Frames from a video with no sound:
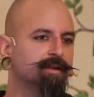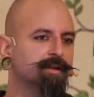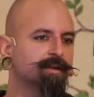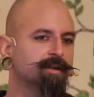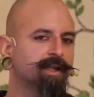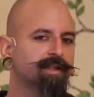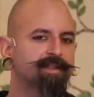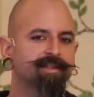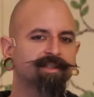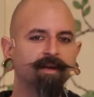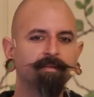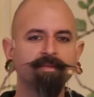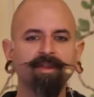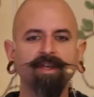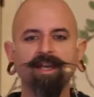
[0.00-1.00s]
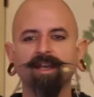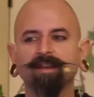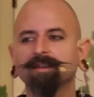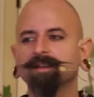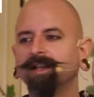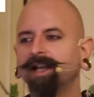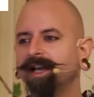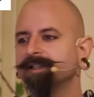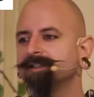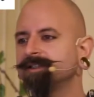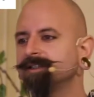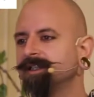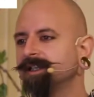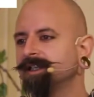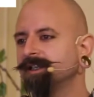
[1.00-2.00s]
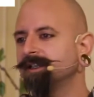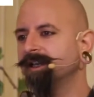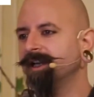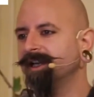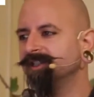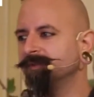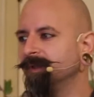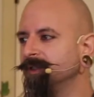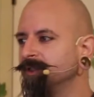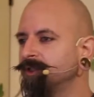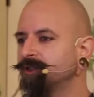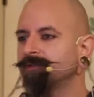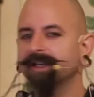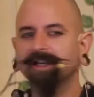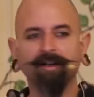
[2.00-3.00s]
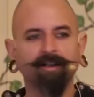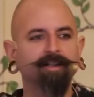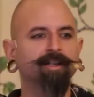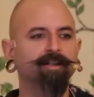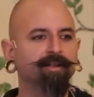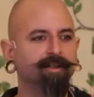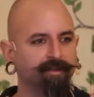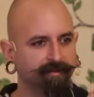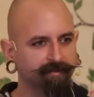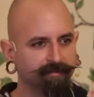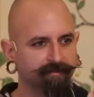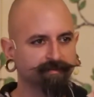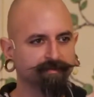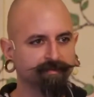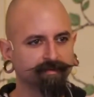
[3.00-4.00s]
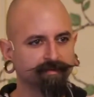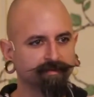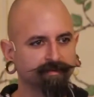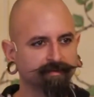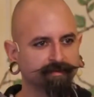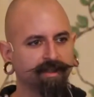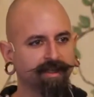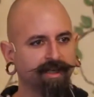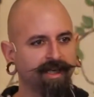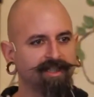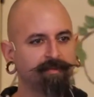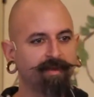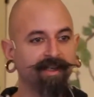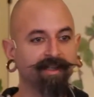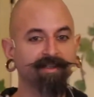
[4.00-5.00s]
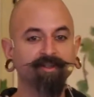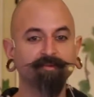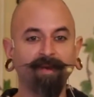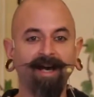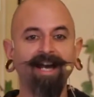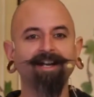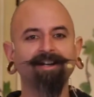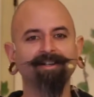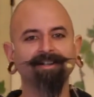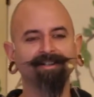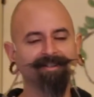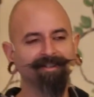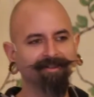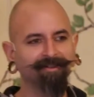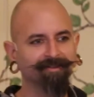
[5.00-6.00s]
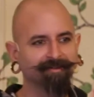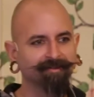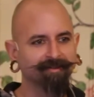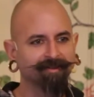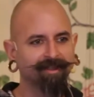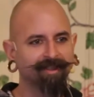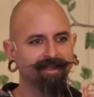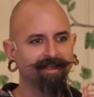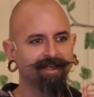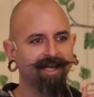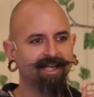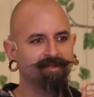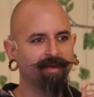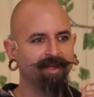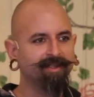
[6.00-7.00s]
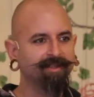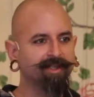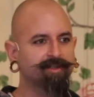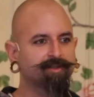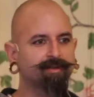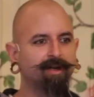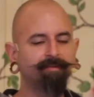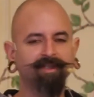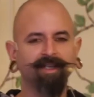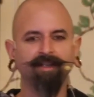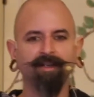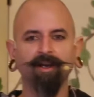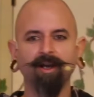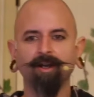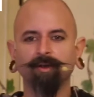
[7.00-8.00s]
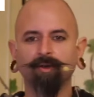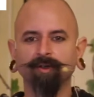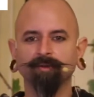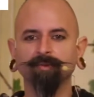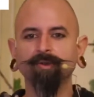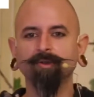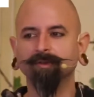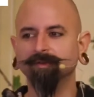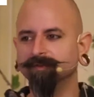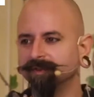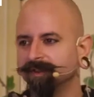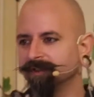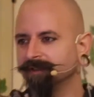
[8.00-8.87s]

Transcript: That something in the last year has been triggered in you, has been inspired in you, has been disrupted or moved.